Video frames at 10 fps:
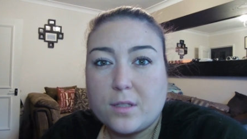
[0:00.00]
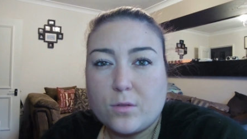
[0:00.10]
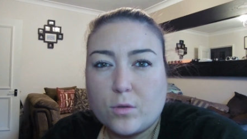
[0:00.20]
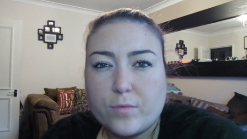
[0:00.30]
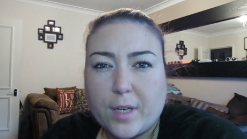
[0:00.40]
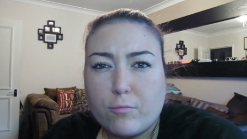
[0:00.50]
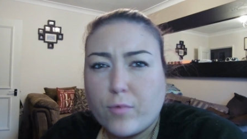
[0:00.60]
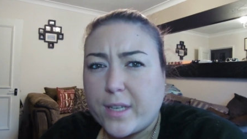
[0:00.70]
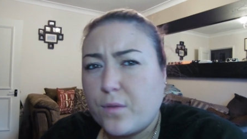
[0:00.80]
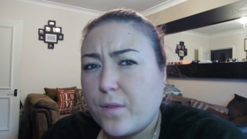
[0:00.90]
he's not really
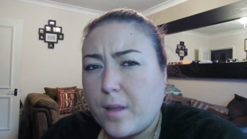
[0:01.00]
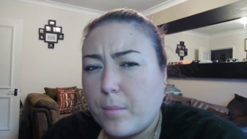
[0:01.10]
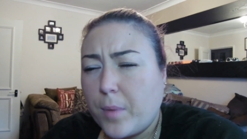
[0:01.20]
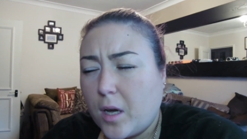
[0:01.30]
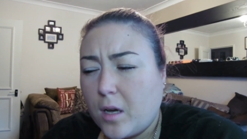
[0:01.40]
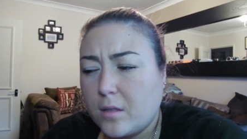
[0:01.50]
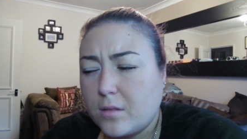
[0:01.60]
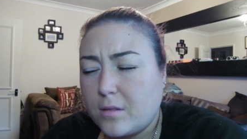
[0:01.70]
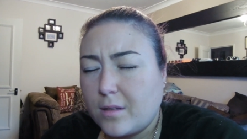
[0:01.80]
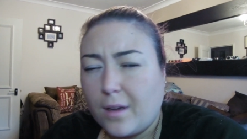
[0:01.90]
ready for them
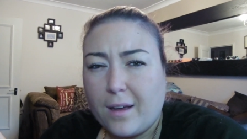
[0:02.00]
parts